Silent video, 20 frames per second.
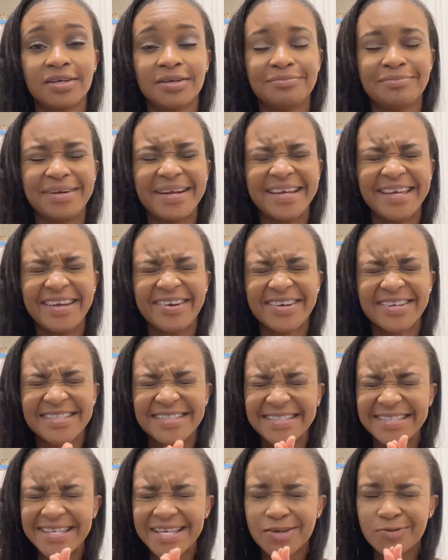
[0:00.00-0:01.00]
But I
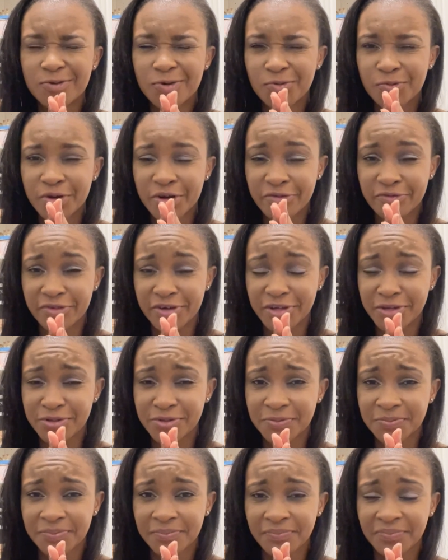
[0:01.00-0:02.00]
guarantee it won't work for
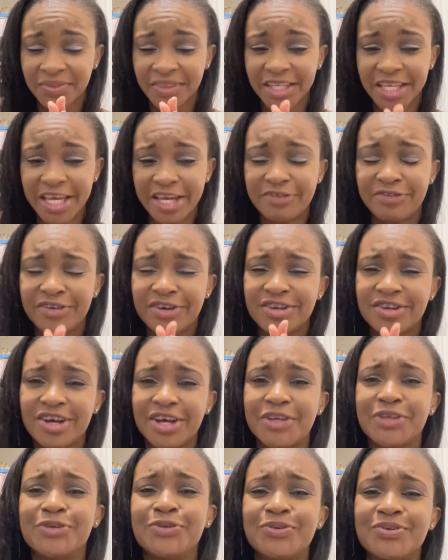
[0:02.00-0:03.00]
you if you're not
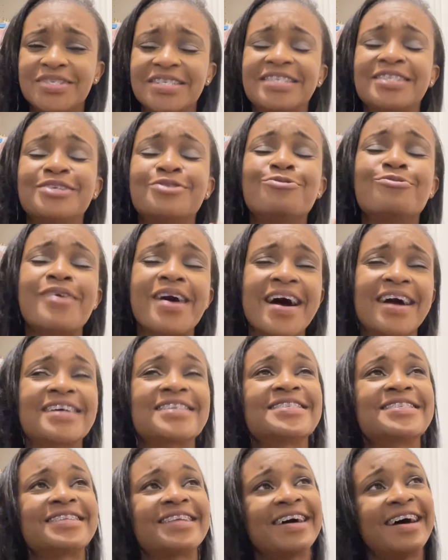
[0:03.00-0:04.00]
using the
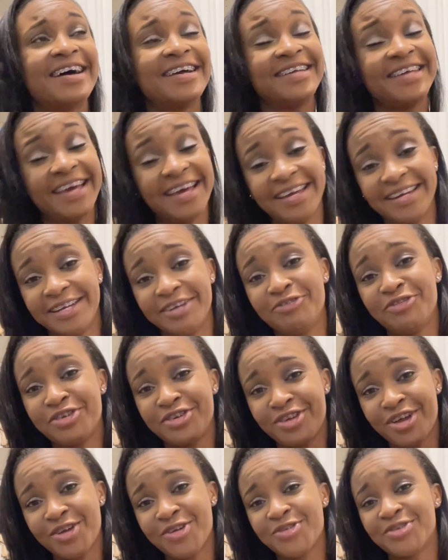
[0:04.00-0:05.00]
wax. Again, if you're
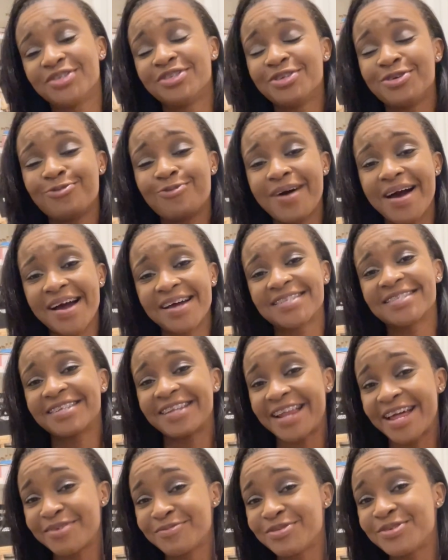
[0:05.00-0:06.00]
not using the wax that
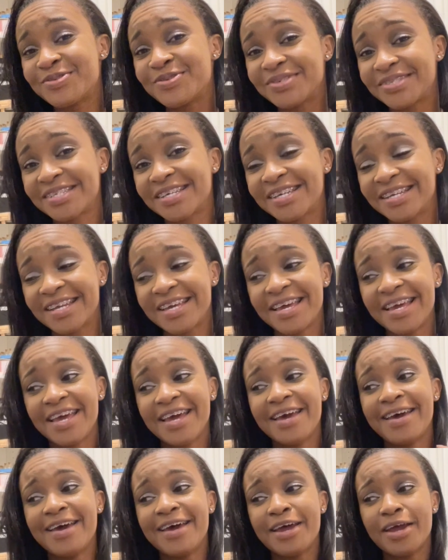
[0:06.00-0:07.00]
I'm using,
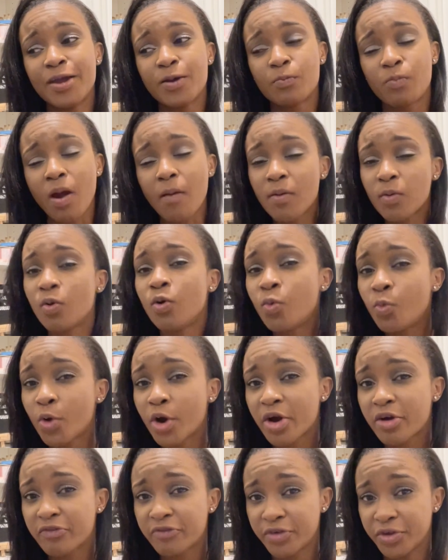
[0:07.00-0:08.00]
probably won't
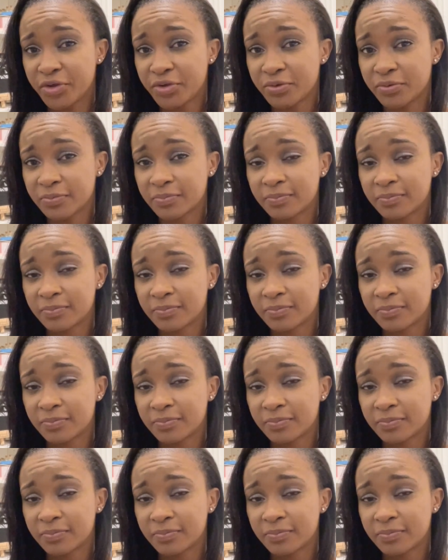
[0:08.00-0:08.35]
work for you.